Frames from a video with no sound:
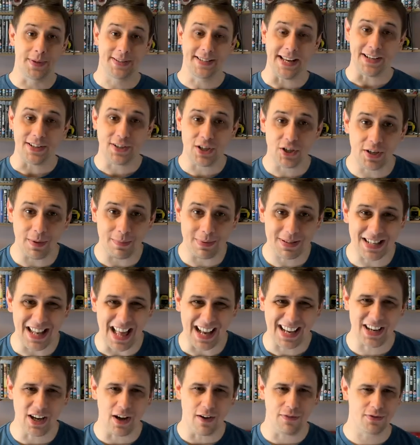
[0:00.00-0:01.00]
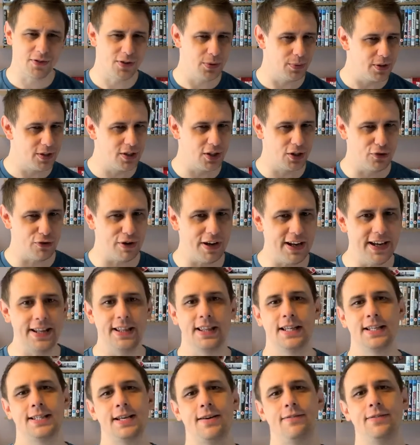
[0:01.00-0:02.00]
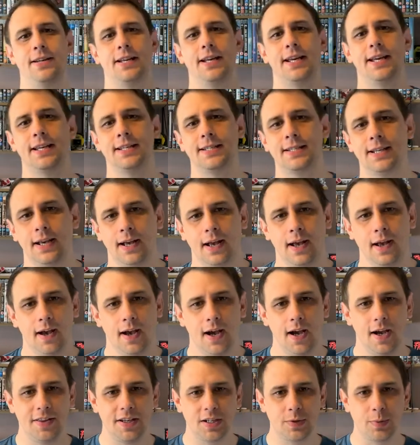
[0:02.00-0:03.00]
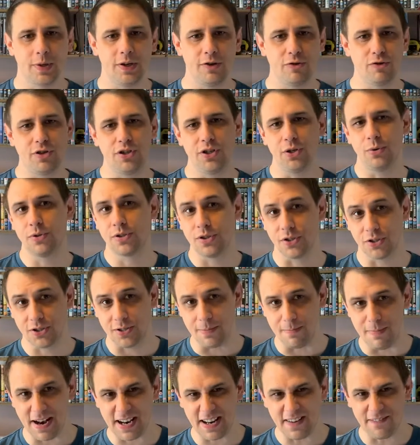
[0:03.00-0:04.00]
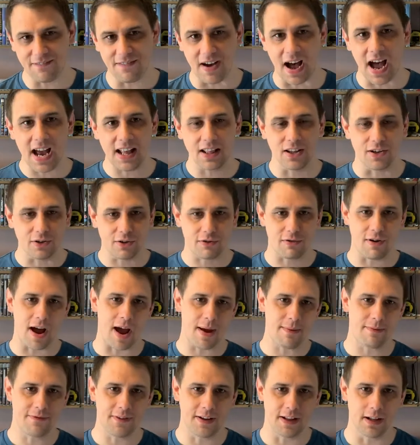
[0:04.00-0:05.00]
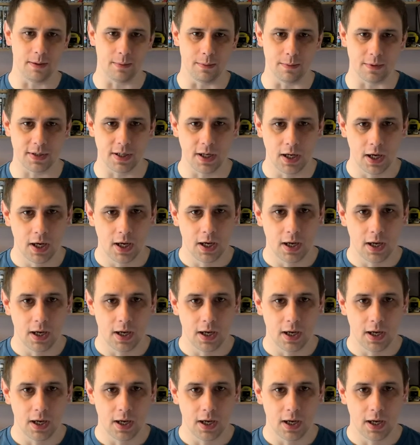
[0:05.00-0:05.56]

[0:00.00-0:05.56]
with censorship slacking off to a degree in the 70s, this would introduce us to many violent crime films,